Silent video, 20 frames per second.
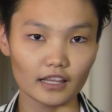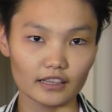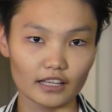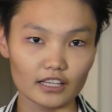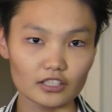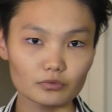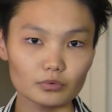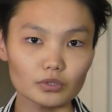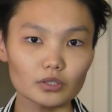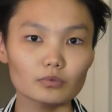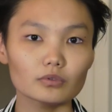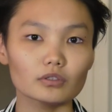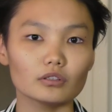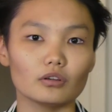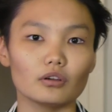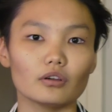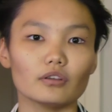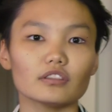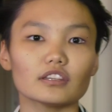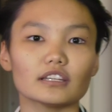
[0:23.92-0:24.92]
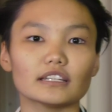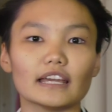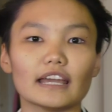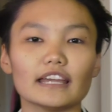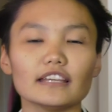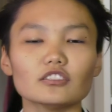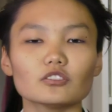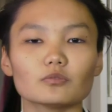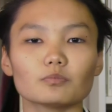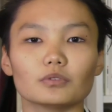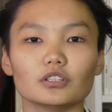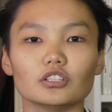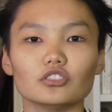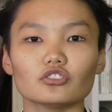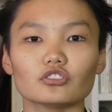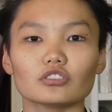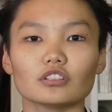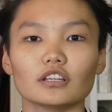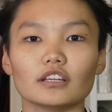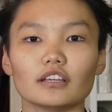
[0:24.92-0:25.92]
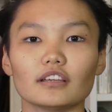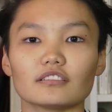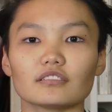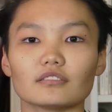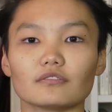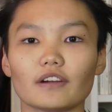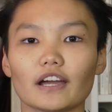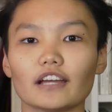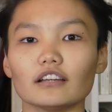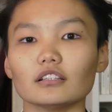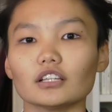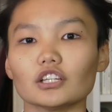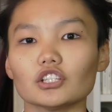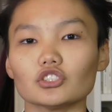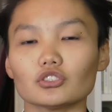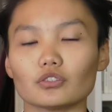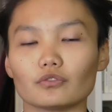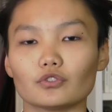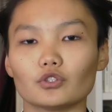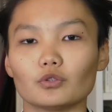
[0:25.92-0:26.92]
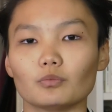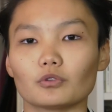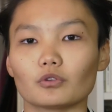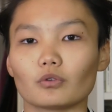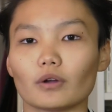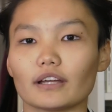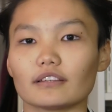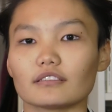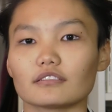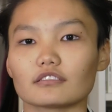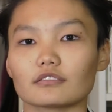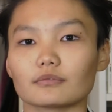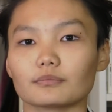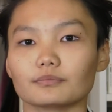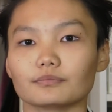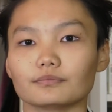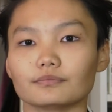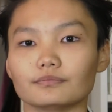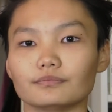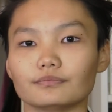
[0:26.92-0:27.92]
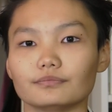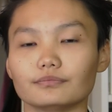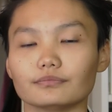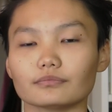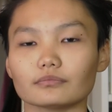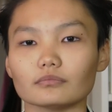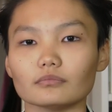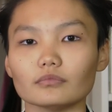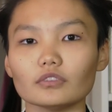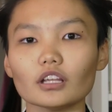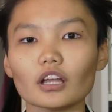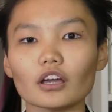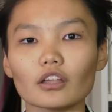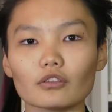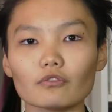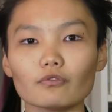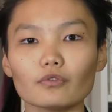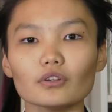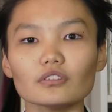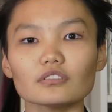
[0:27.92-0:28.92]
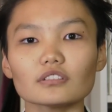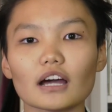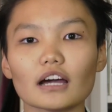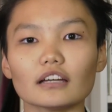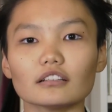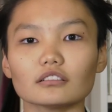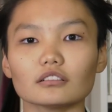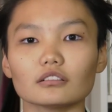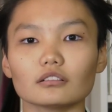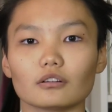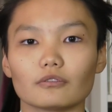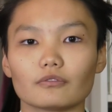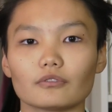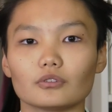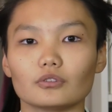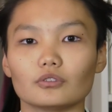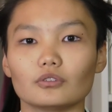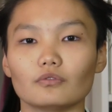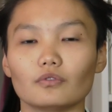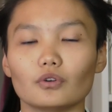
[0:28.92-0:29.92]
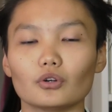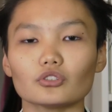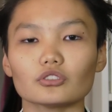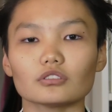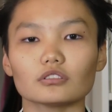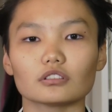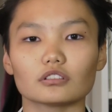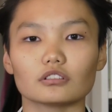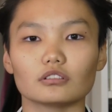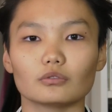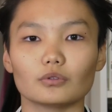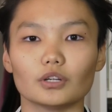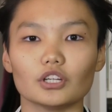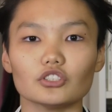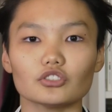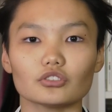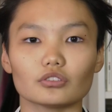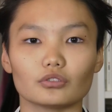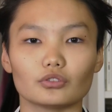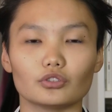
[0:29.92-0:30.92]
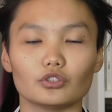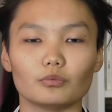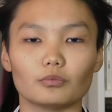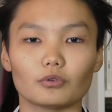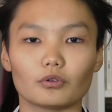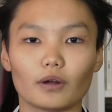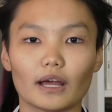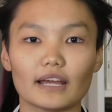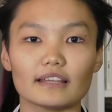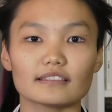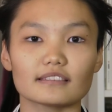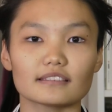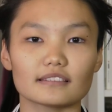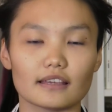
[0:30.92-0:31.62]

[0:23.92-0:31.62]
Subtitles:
Last week we learned that hate speech is a violation of human rights. The first article of the Universal Declaration on Human Rights